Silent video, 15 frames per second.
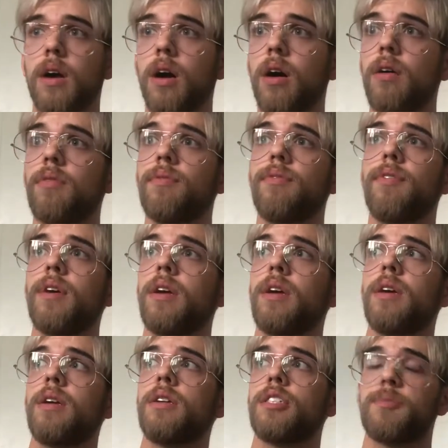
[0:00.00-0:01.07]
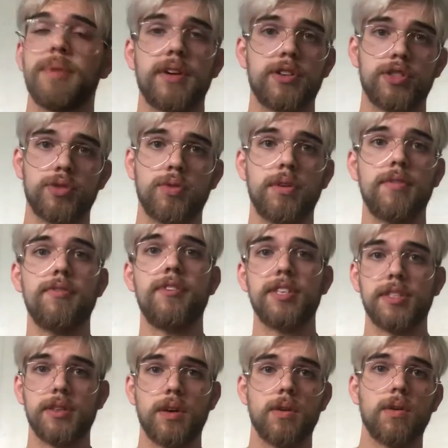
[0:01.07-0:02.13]
of spiritual and
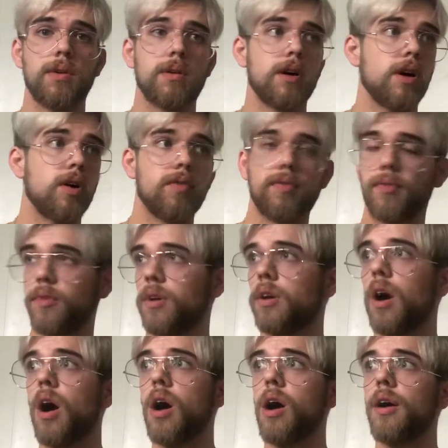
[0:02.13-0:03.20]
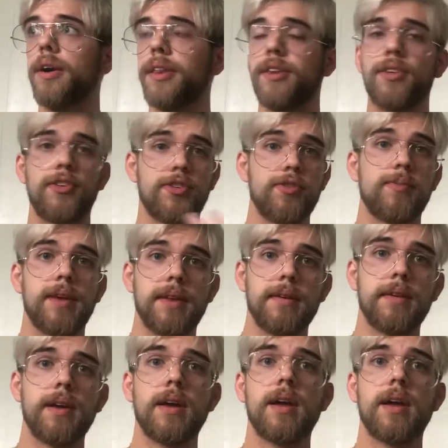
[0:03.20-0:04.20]
physical, of God and human.